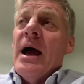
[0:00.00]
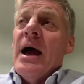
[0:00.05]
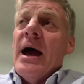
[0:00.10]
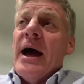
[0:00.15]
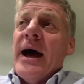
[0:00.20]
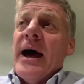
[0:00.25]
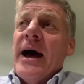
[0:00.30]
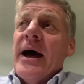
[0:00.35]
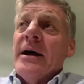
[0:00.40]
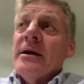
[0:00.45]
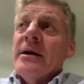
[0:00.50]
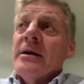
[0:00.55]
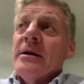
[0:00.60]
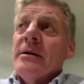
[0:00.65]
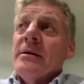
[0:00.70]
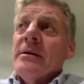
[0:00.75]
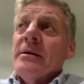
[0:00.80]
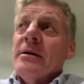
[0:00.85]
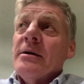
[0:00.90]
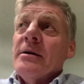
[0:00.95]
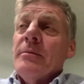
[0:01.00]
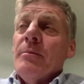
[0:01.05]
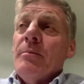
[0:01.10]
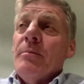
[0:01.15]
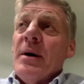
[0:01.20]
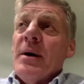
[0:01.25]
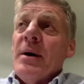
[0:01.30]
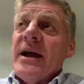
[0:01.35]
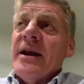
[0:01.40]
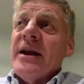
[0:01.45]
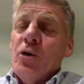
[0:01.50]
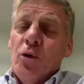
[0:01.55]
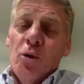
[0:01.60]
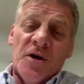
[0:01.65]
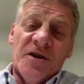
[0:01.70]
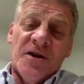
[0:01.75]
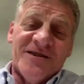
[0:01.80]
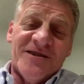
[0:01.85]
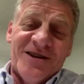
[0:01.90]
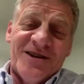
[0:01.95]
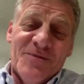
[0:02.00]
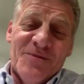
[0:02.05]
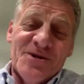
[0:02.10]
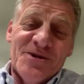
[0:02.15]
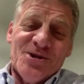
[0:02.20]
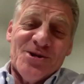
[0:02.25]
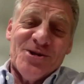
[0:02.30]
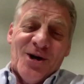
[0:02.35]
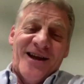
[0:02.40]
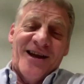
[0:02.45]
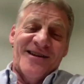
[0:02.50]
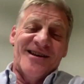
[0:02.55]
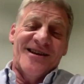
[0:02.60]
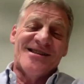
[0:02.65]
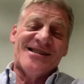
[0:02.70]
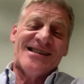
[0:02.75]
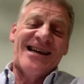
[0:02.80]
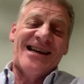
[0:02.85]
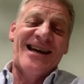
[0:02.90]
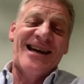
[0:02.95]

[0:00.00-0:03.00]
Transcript: But in order to demonstrate this,